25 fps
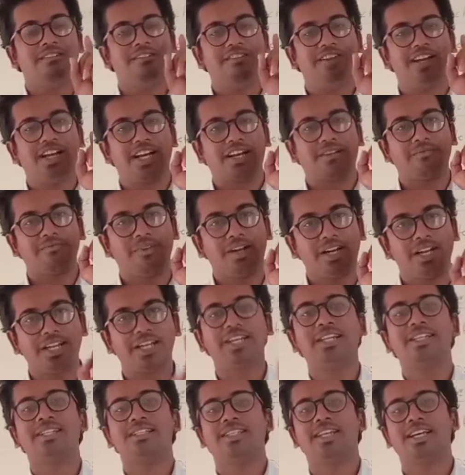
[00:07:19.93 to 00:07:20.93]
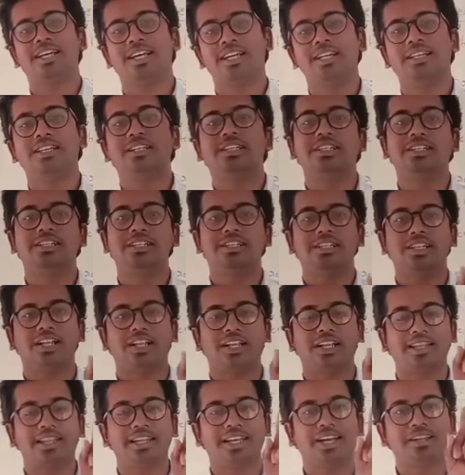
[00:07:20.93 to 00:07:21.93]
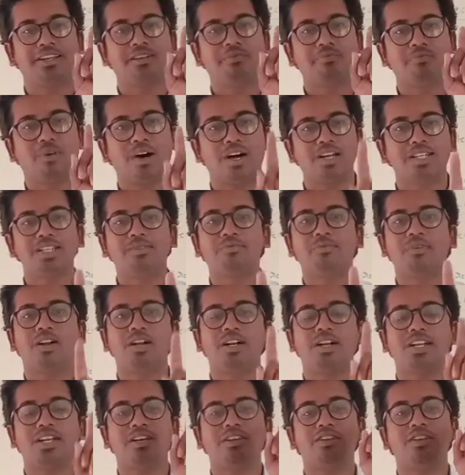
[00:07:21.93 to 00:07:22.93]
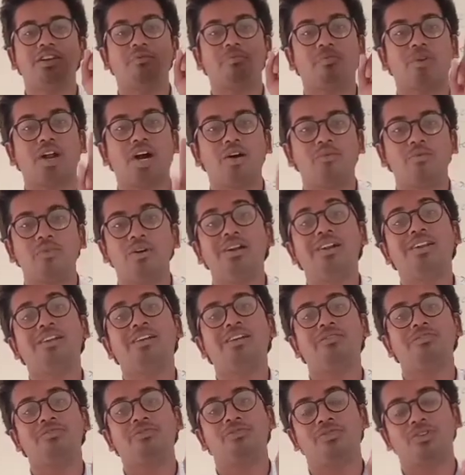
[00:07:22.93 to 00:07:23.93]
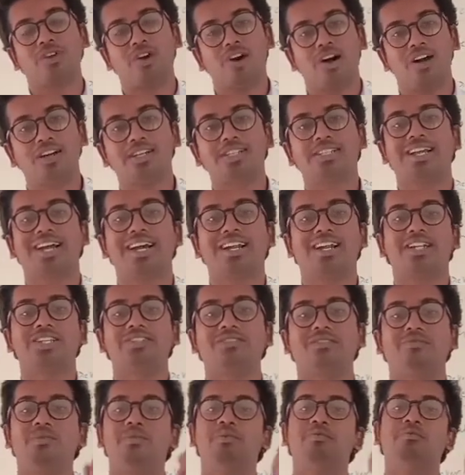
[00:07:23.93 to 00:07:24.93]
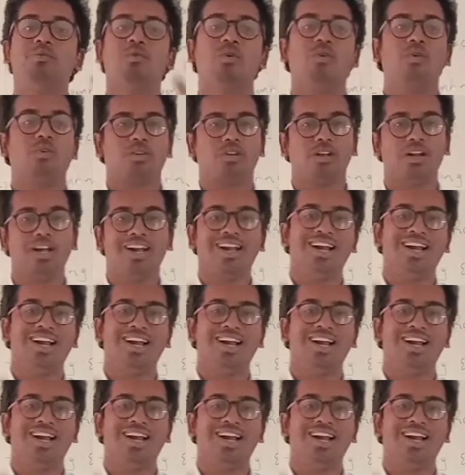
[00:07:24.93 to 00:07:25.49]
where money is there the possibility, the probability of frauds, errors will be more.